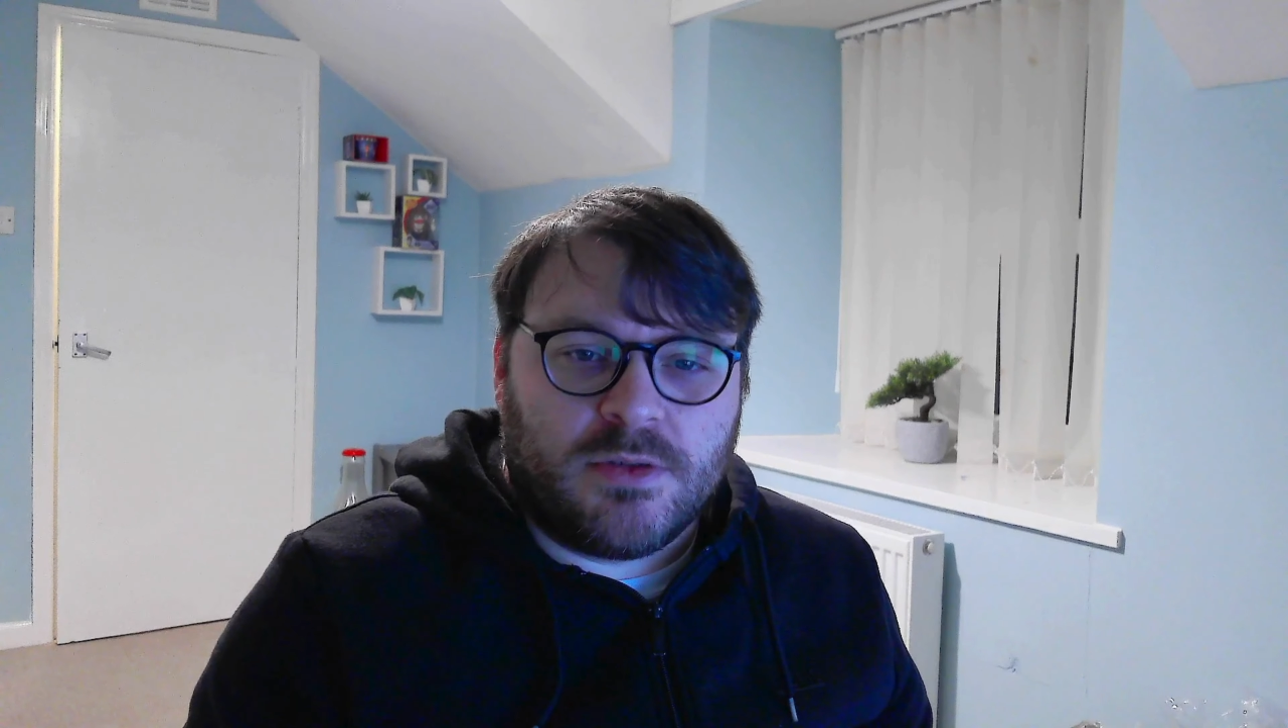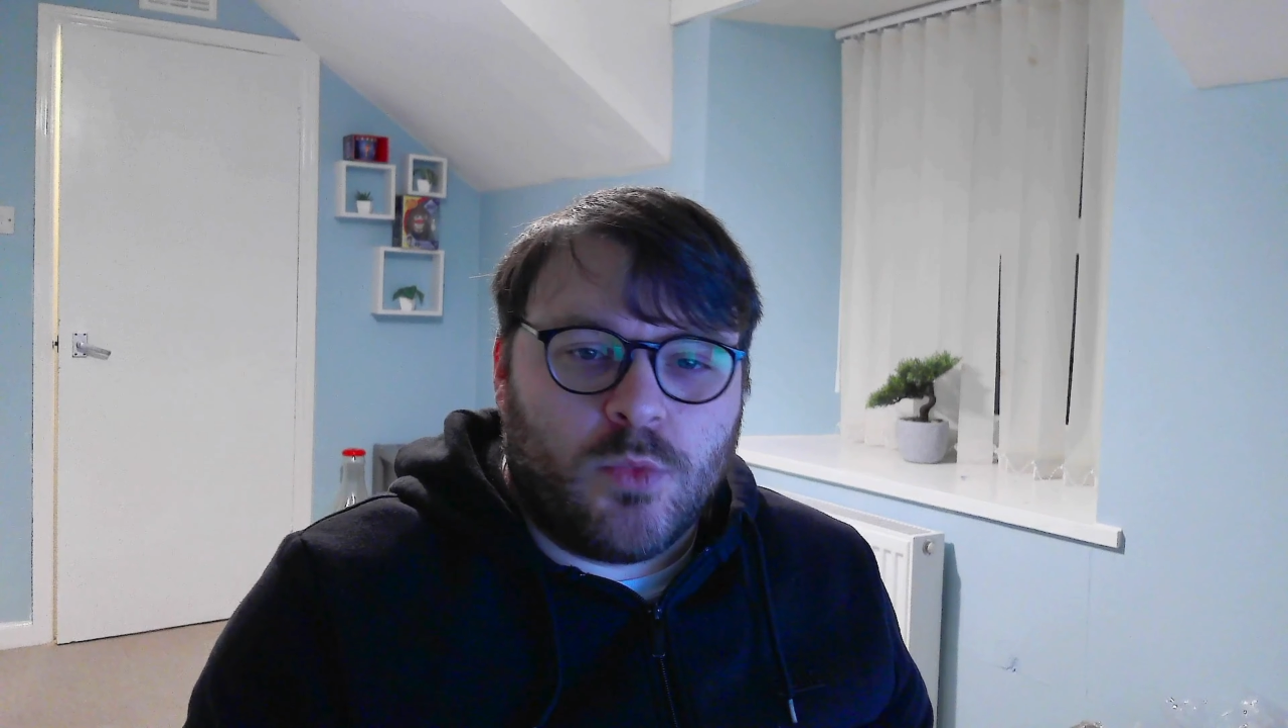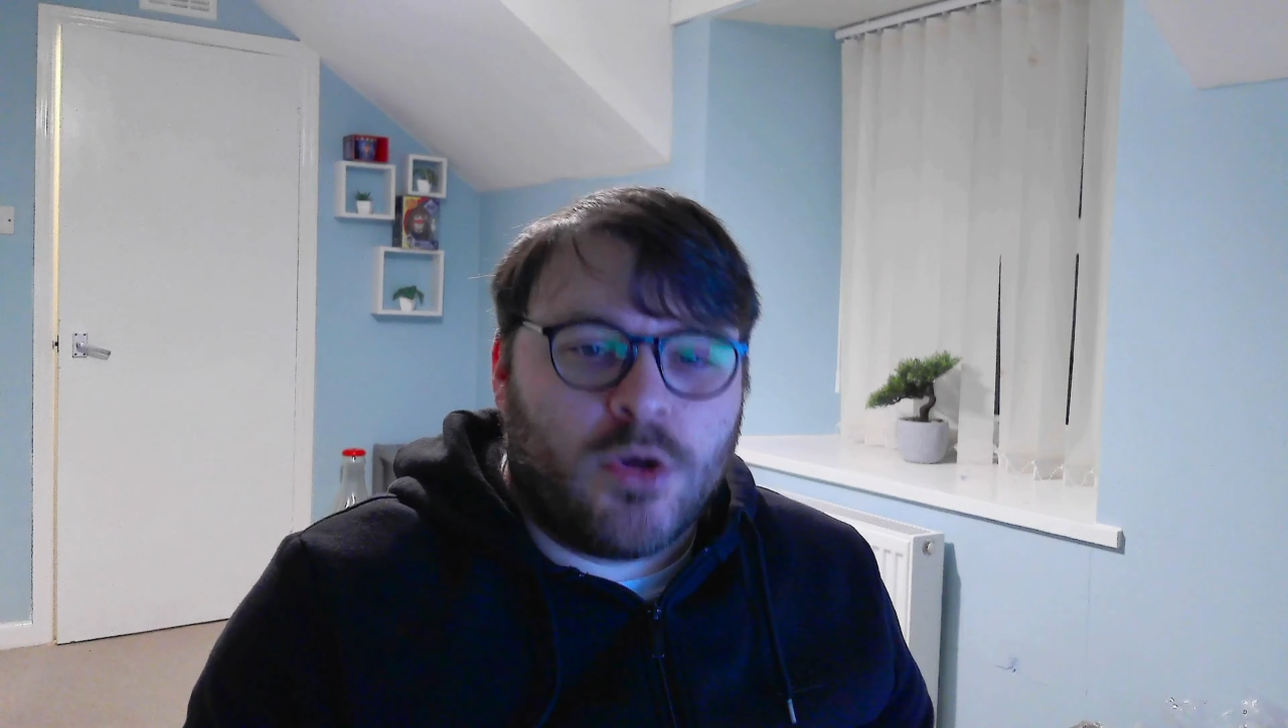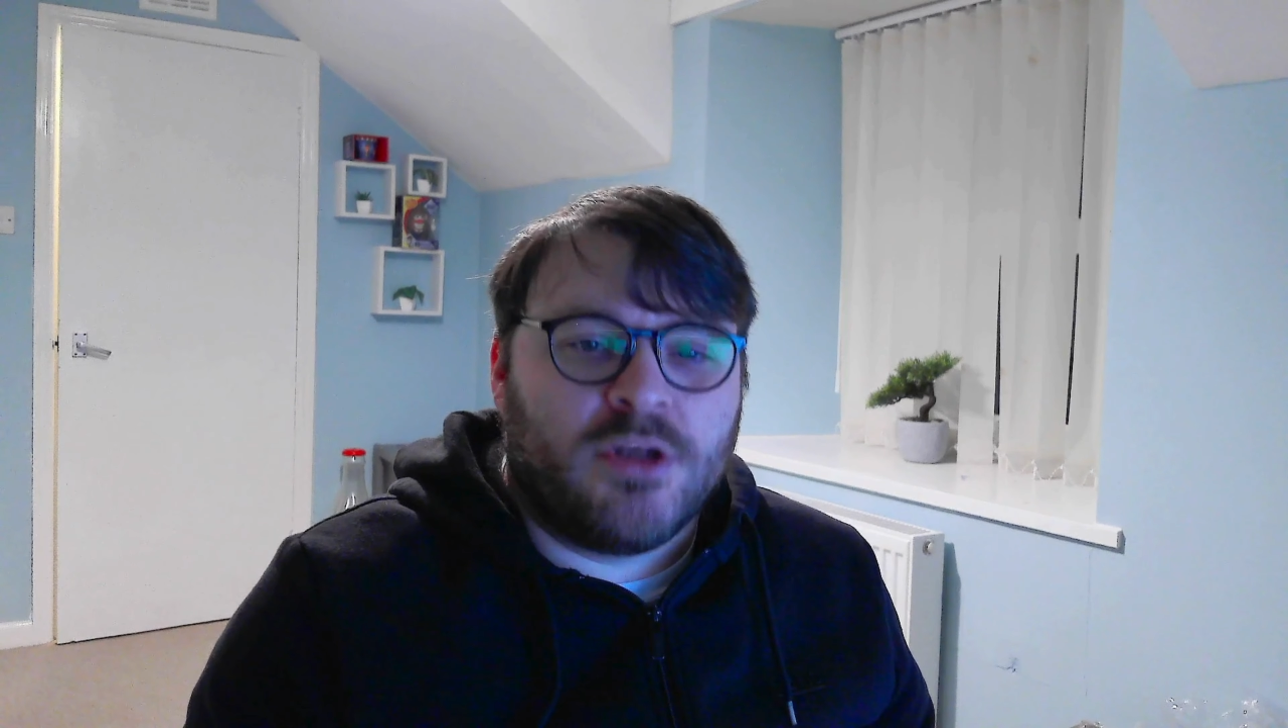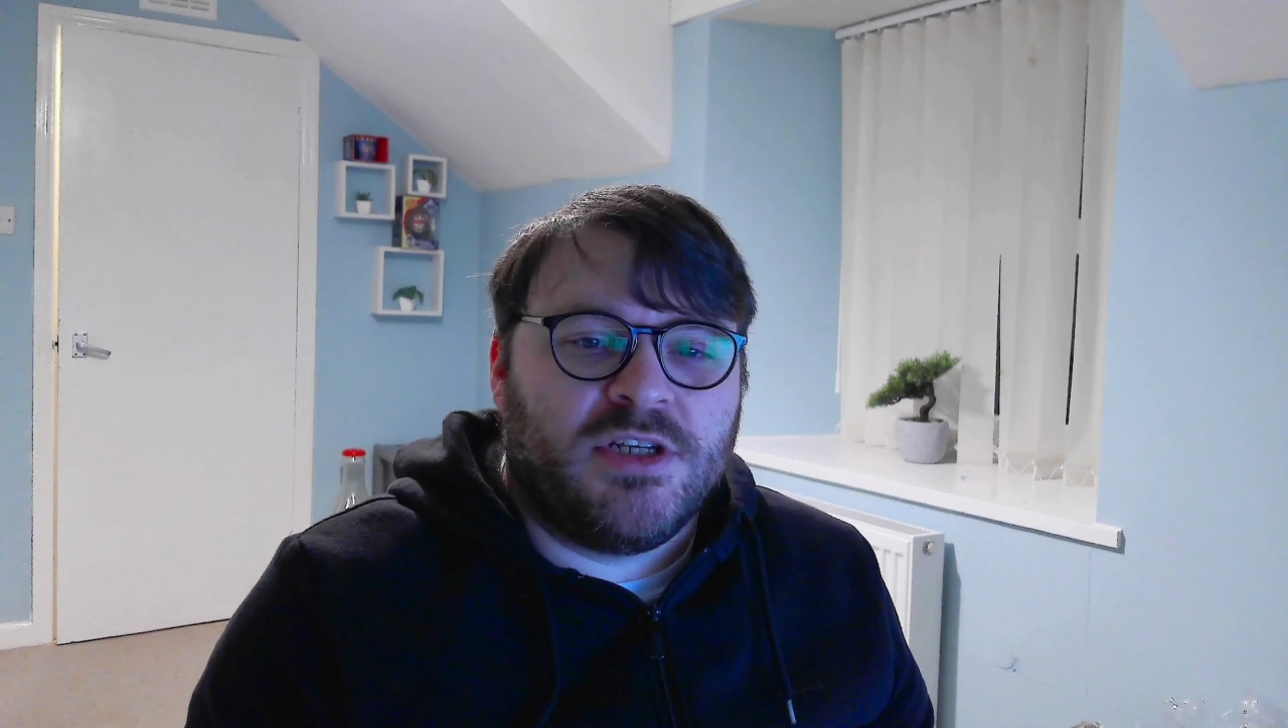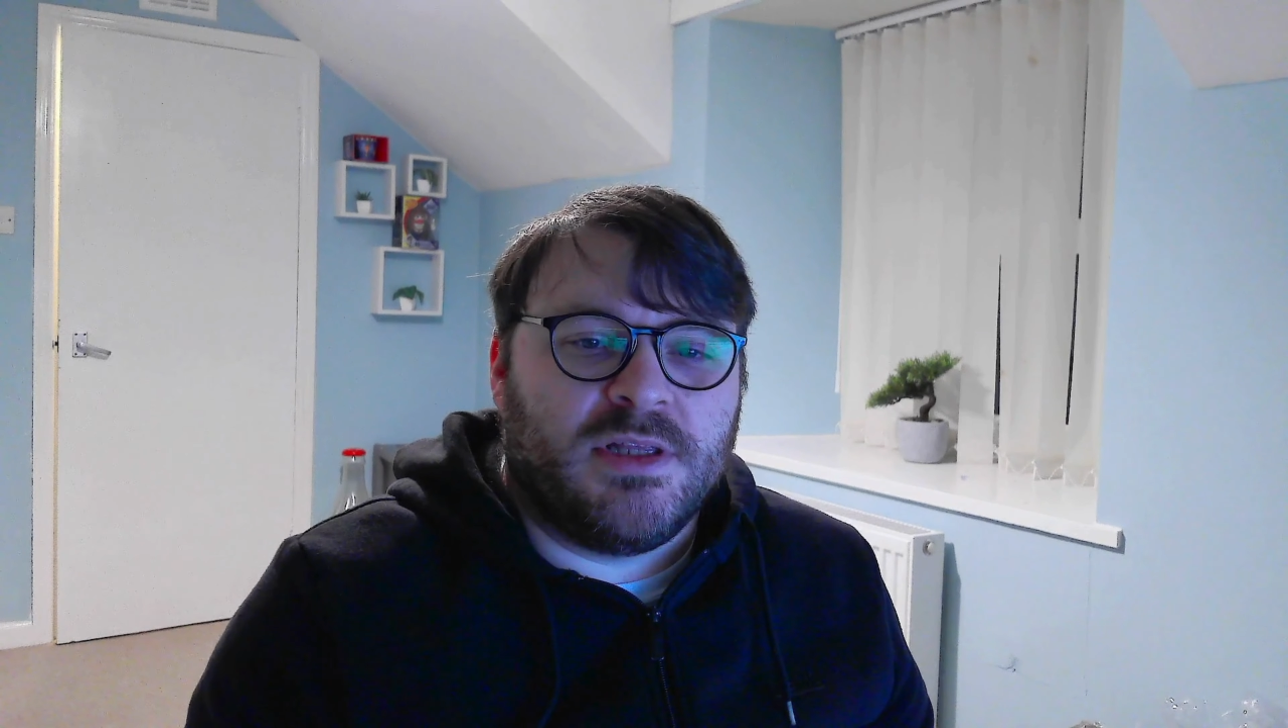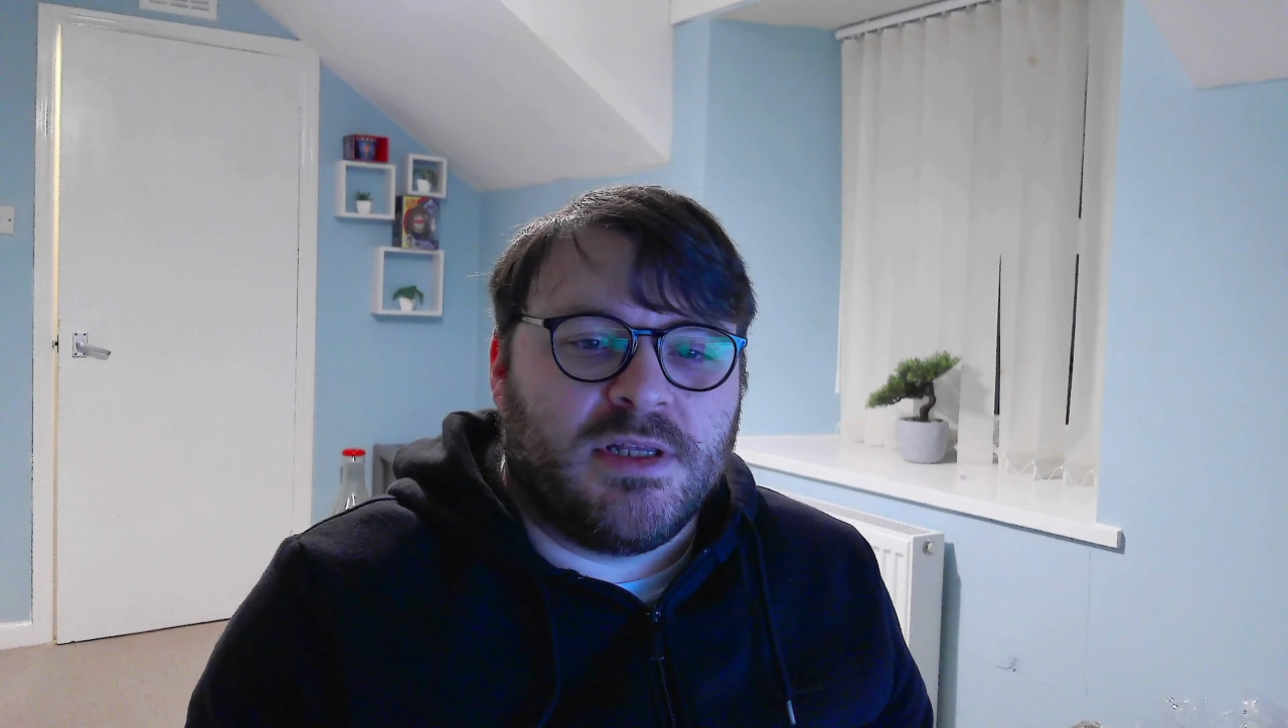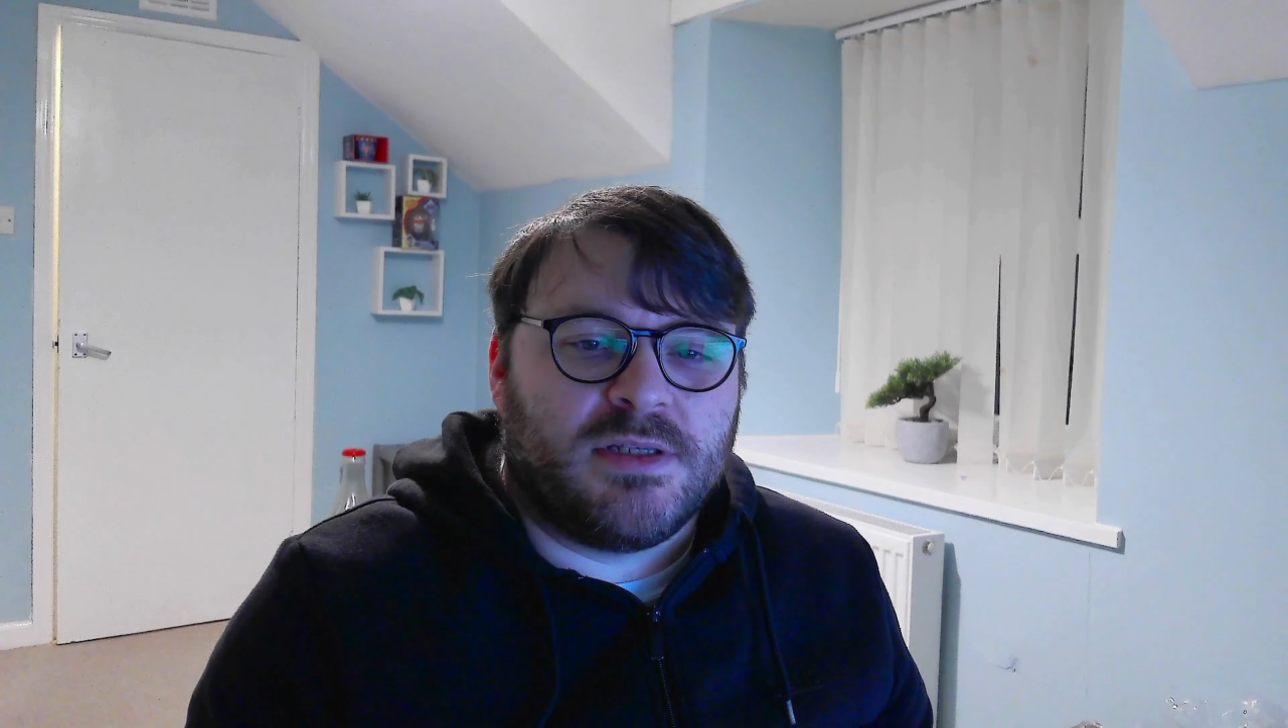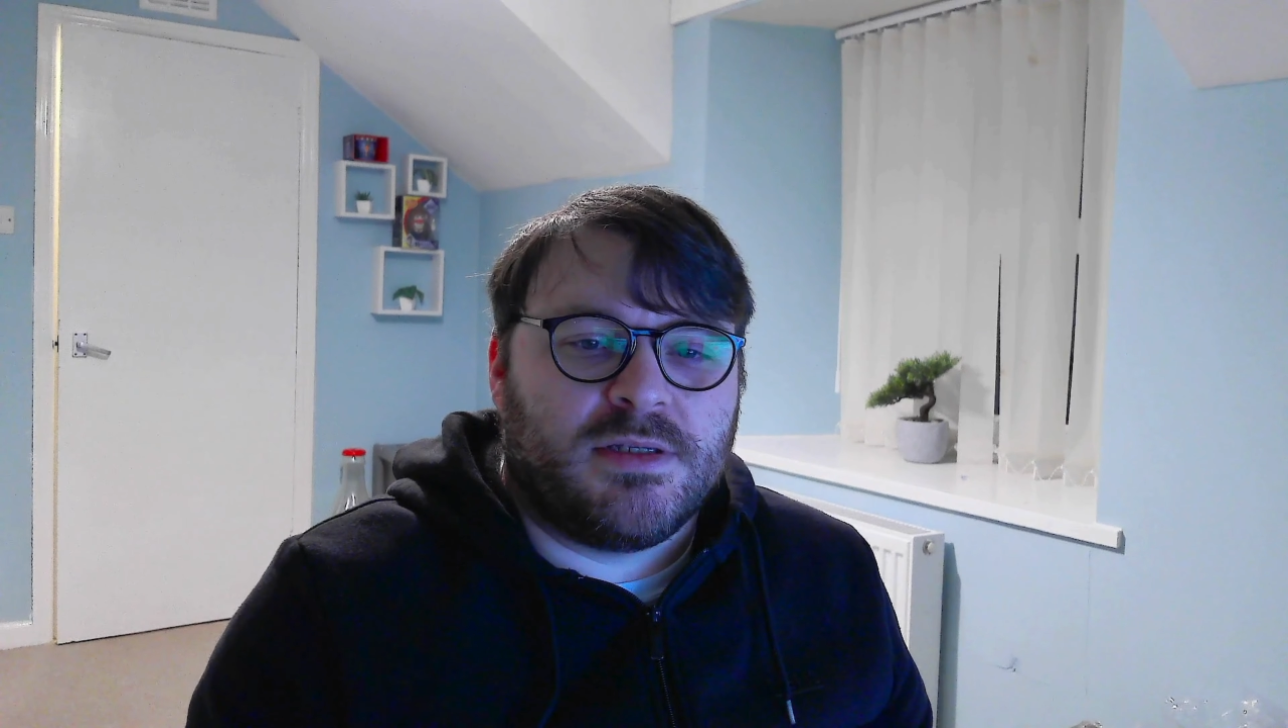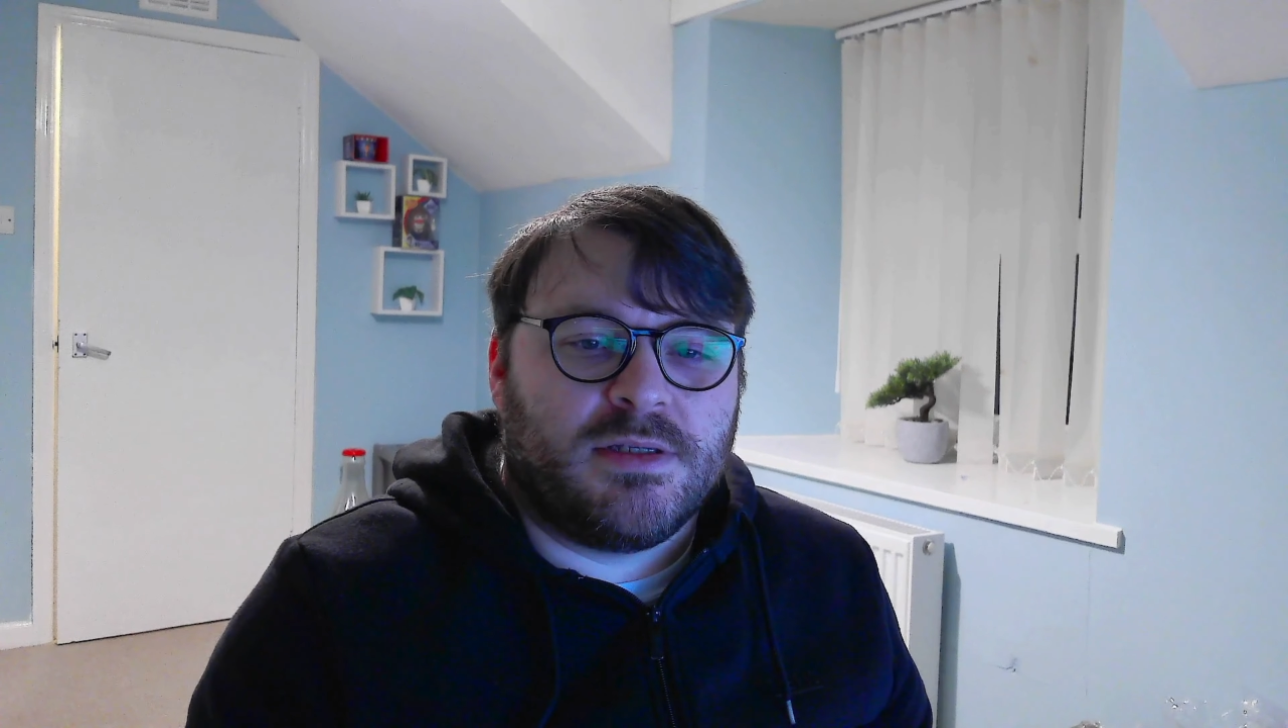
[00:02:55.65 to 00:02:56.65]
watching
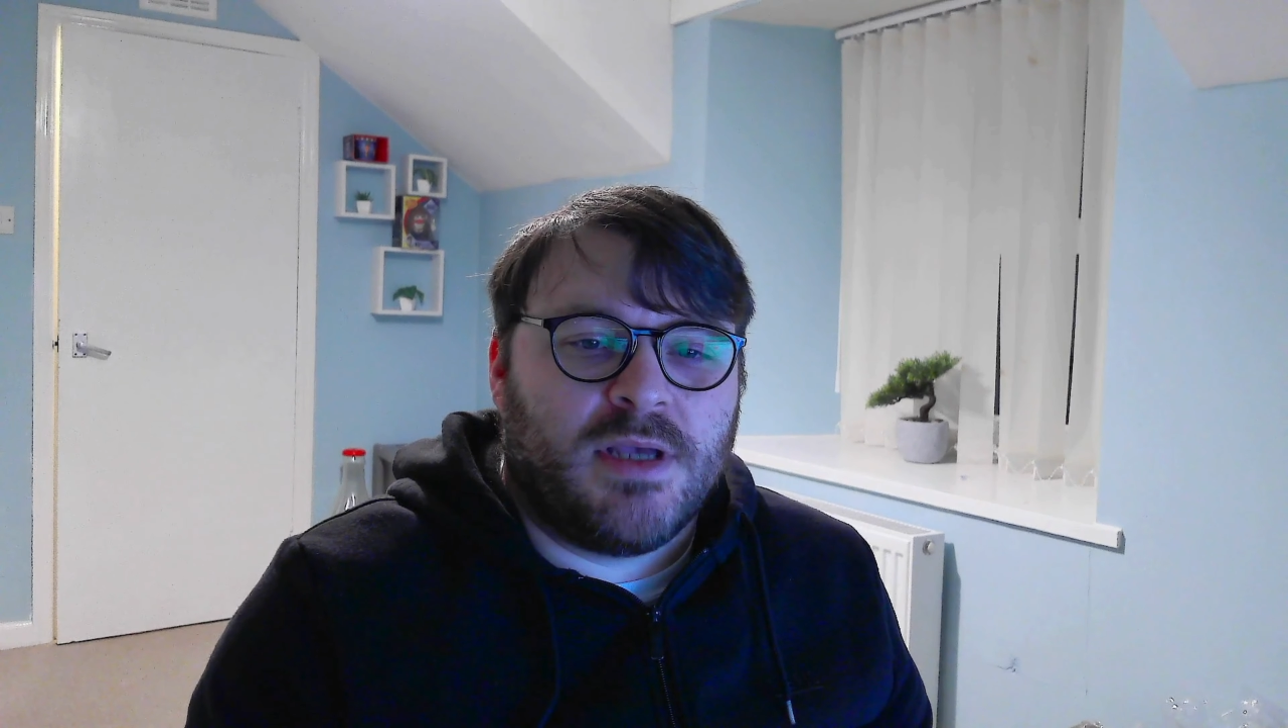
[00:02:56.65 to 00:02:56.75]
this